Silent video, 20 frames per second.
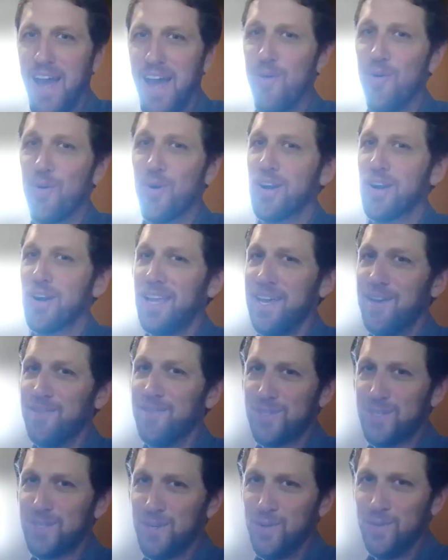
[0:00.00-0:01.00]
or if
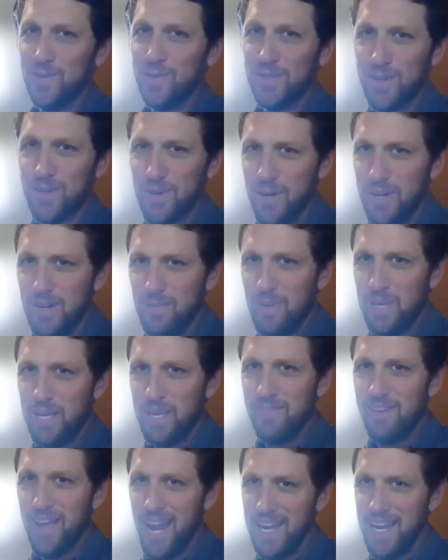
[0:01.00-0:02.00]
students could be
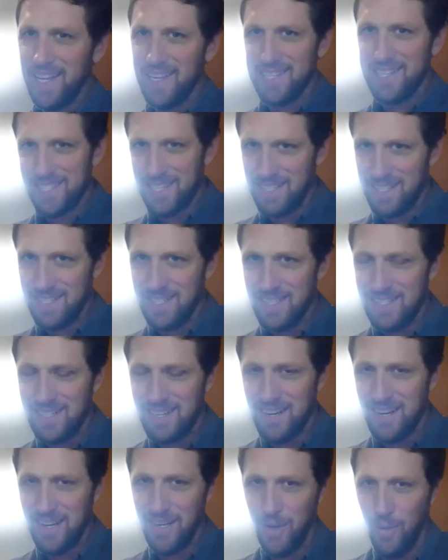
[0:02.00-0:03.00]
of any assistance
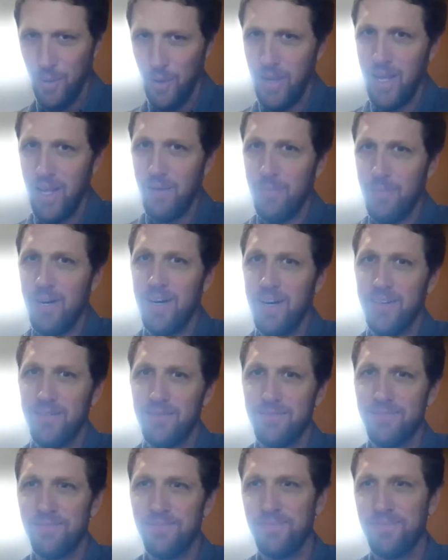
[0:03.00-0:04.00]
on O&M
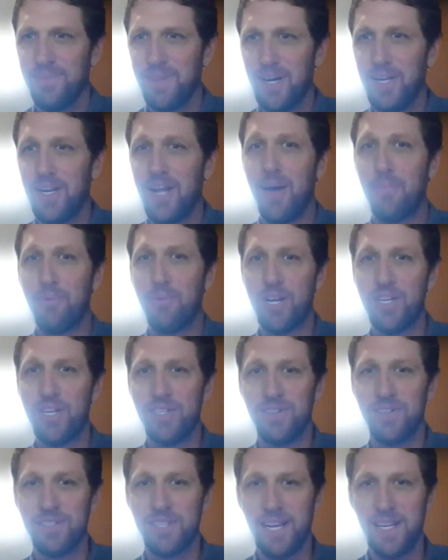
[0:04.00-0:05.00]
on
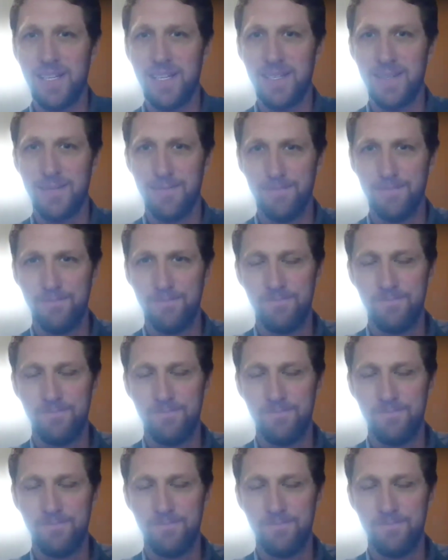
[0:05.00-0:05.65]
operational sites.